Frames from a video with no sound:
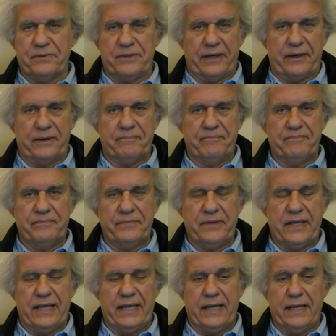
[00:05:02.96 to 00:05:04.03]
there.
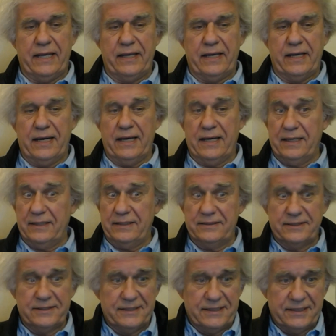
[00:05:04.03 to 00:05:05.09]
And uh,
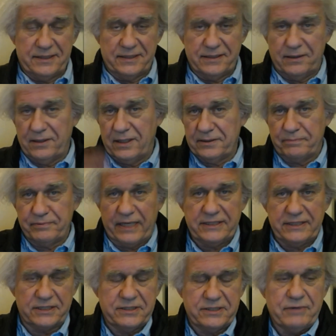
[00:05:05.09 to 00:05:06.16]
you know all the
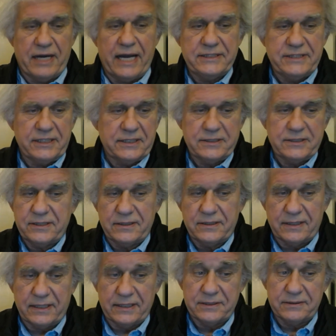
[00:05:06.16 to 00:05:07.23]
prices rising and so
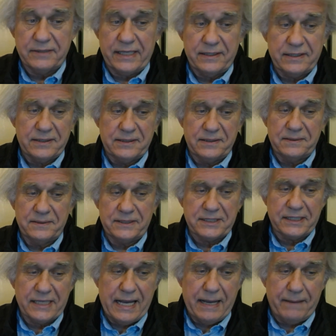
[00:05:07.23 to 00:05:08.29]
on. So I don't know what's
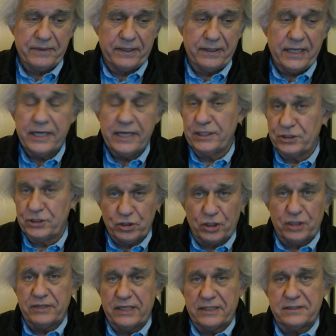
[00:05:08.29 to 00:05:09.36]
going to happen in the
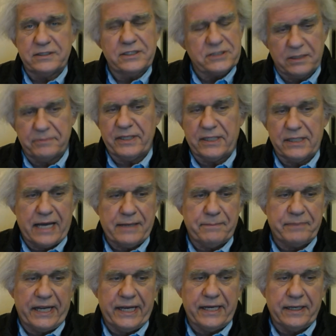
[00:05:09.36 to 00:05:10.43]
short run. There's going to be a lot of
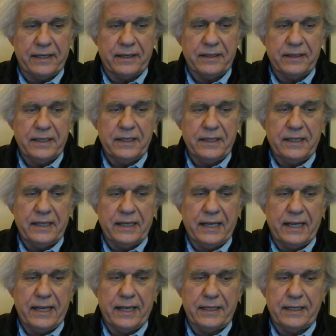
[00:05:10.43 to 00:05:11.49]
pain,
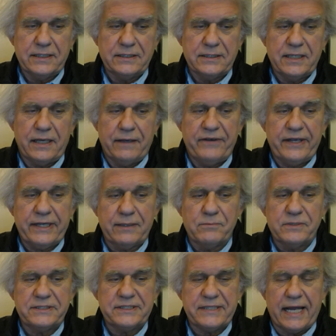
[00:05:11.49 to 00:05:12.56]
and uh, if he can
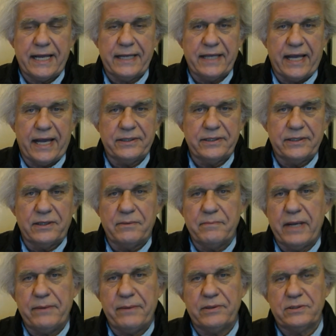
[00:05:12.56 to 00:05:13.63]
withstand that, you know,
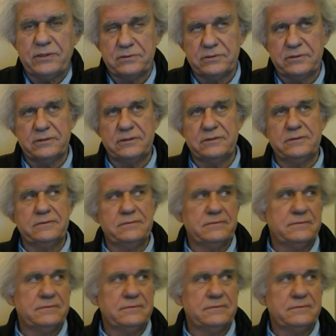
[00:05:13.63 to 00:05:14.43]
maybe through